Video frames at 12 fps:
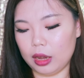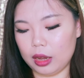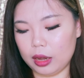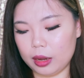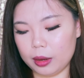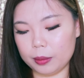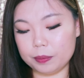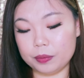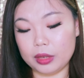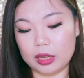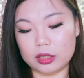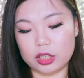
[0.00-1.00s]

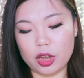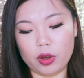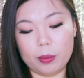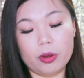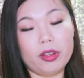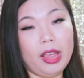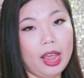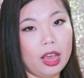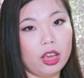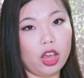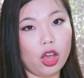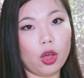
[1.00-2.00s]
So about a year
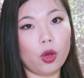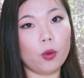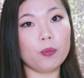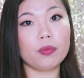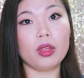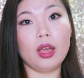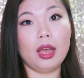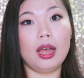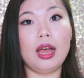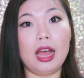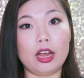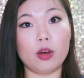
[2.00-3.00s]
ago,
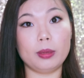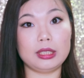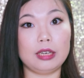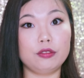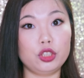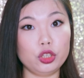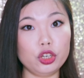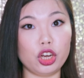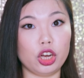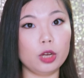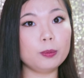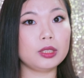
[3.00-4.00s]
I got myself two
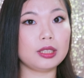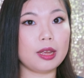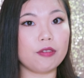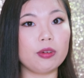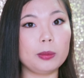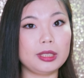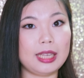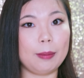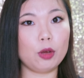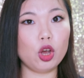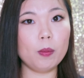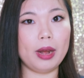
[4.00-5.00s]
cups. They're from the
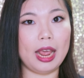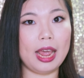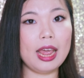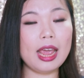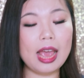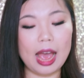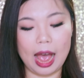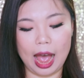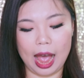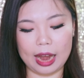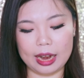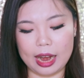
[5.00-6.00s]
same company,
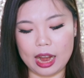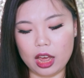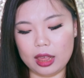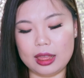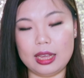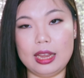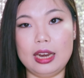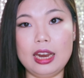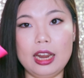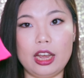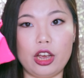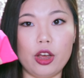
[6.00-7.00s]
and they are the
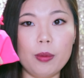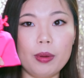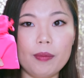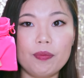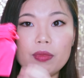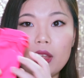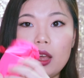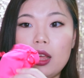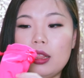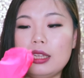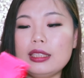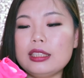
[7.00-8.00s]
Lily cup.
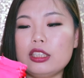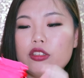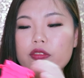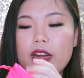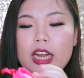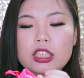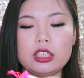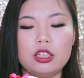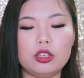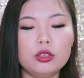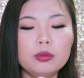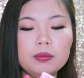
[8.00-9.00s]
This is the
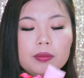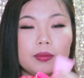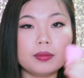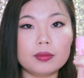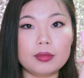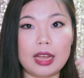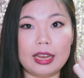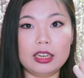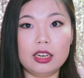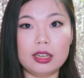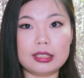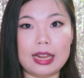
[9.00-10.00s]
original, and
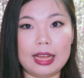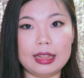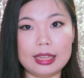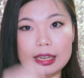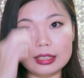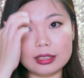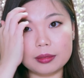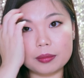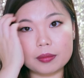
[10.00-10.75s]
it looks like this.